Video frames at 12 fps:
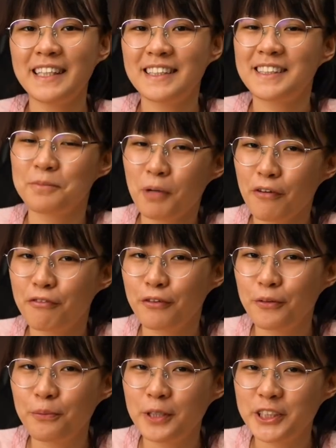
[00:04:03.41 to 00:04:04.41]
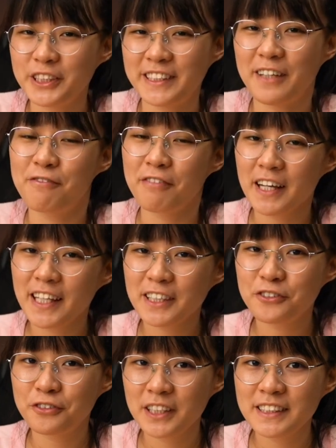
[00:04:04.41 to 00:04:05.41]
latest smartphone, which is the Find
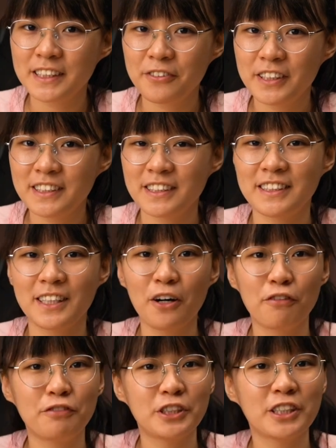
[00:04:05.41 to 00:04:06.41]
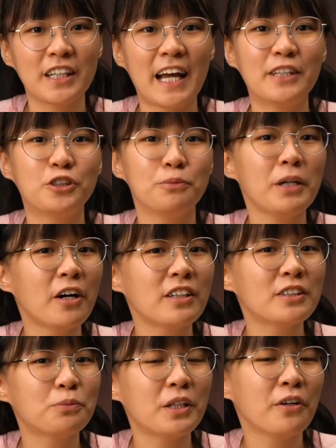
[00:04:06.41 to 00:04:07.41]
X3 series, is now official, and to be
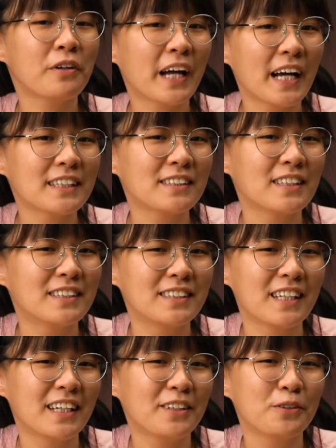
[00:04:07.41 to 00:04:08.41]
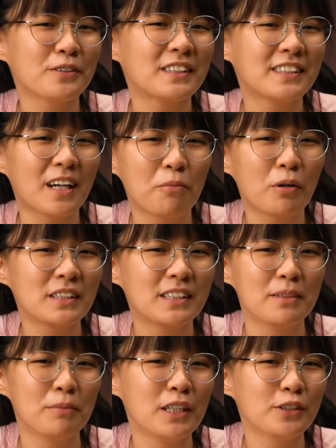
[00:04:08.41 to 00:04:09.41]
honest with you guys, the design looks somewhat
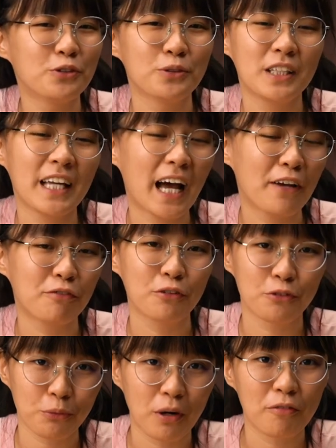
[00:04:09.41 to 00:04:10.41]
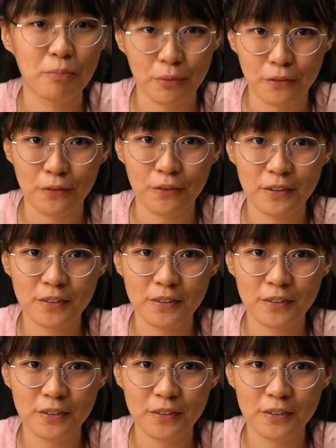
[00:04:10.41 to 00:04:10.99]
similar to the iPhone 12 Pro.